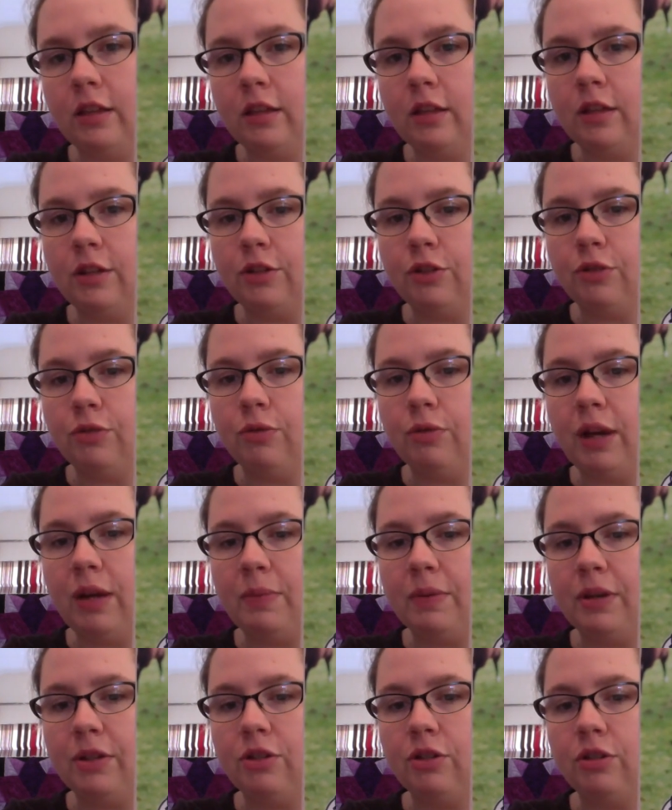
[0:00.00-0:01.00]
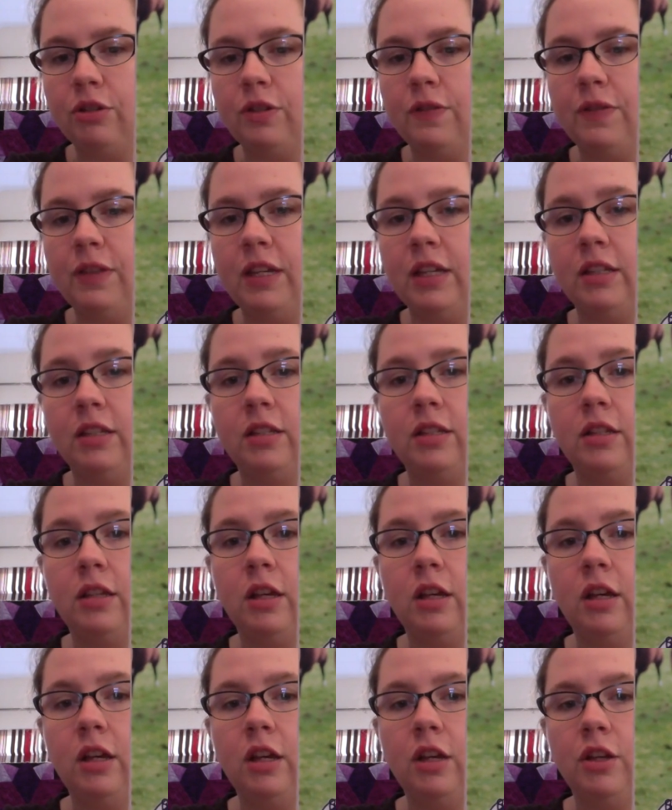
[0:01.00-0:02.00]
There's great pictures of these
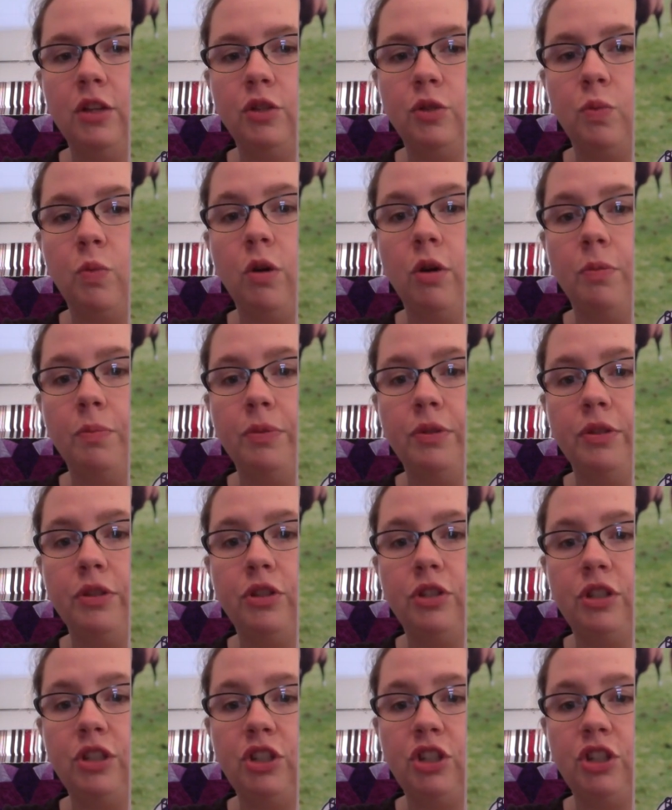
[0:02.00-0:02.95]
Zwartbosch